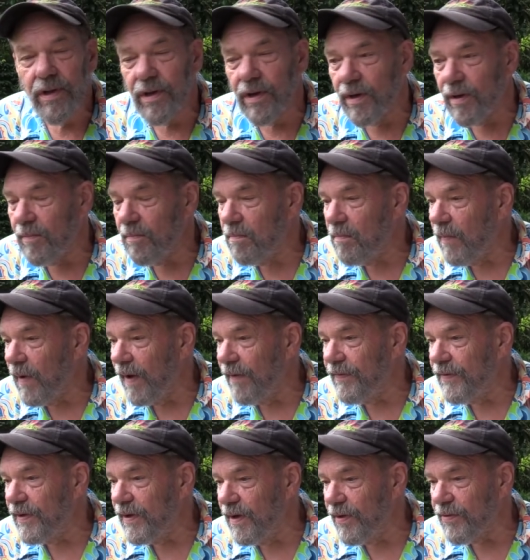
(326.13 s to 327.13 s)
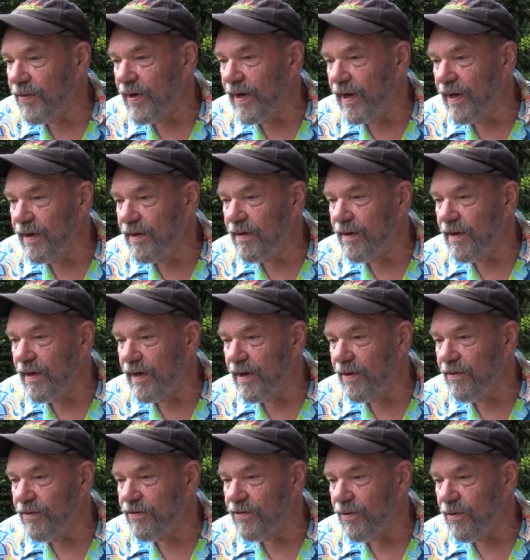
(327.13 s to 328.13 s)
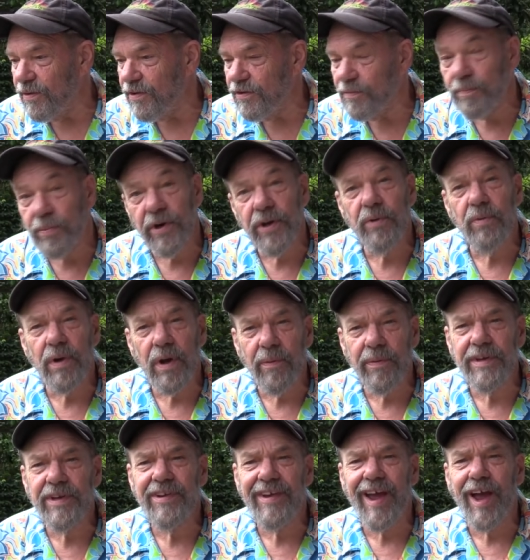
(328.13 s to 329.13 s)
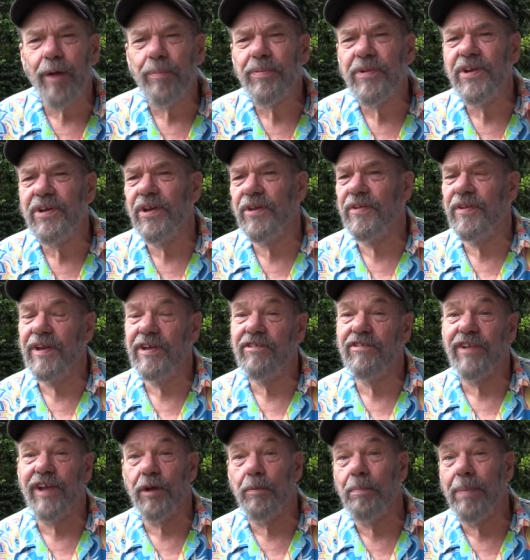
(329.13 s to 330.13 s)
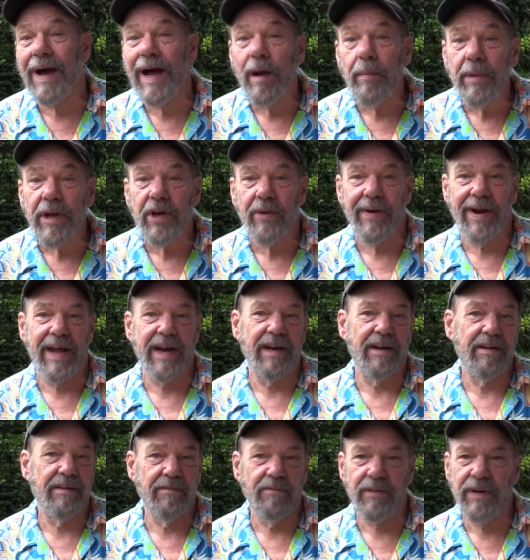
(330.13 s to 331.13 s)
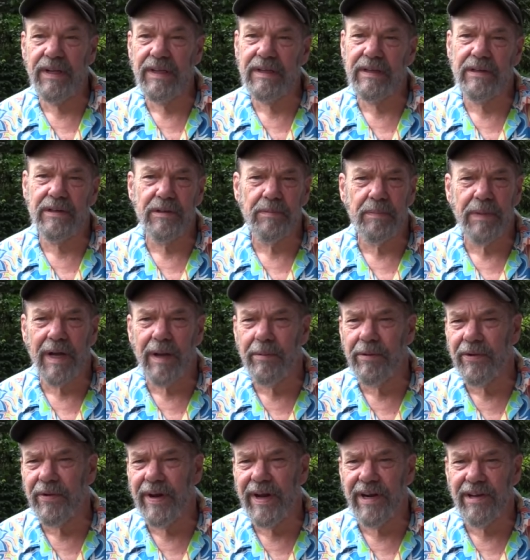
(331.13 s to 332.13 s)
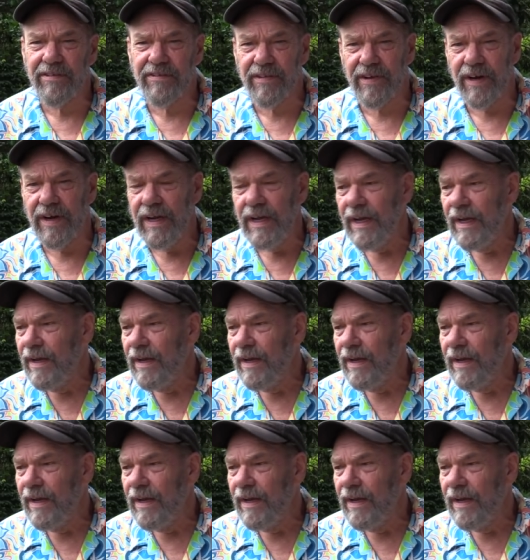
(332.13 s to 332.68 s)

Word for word: Um, on the other hand, uh, Arizona is pretty well adapted to things like pomegranate. Really good pomegranates there.